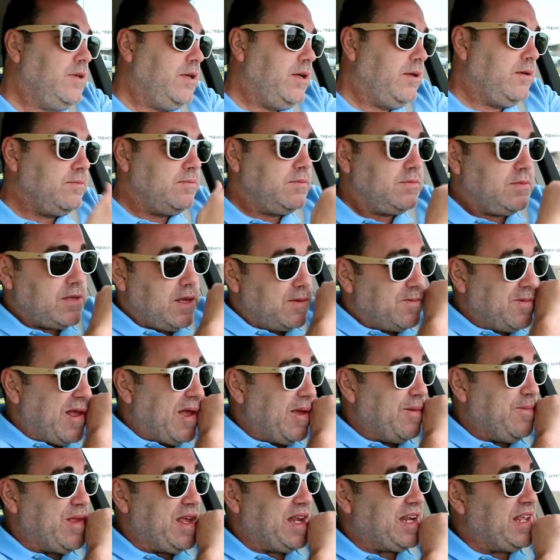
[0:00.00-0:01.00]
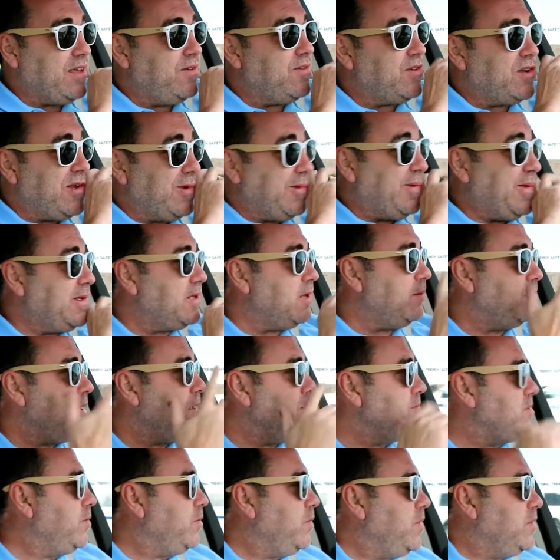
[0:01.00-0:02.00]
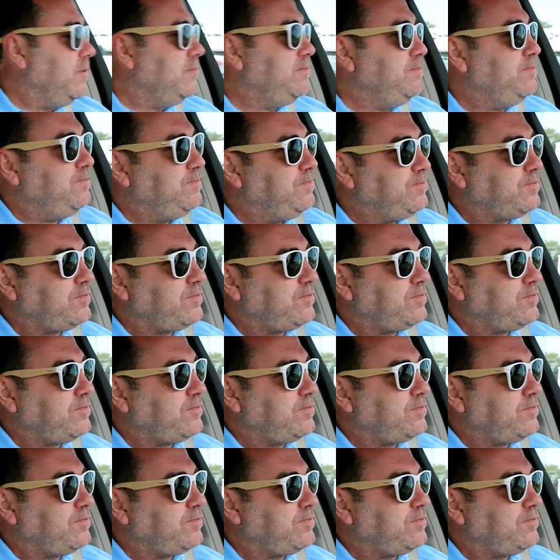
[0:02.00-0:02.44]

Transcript: And sometimes they'd give it to me and sometimes they wouldn't.